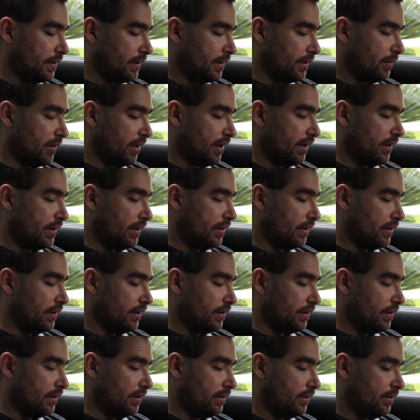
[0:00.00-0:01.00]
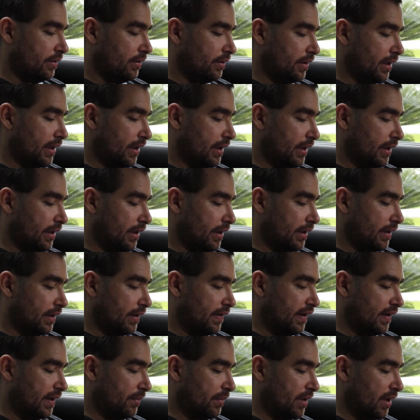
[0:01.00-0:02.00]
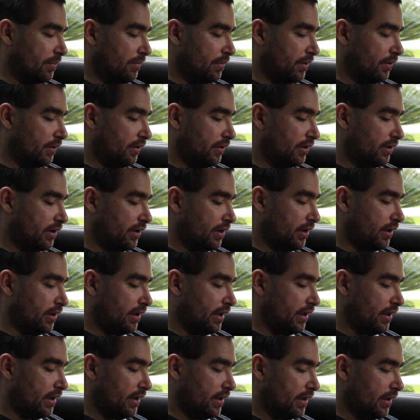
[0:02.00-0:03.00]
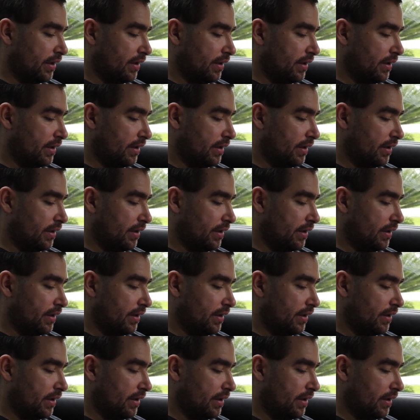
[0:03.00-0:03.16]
Let me go and set my boost target.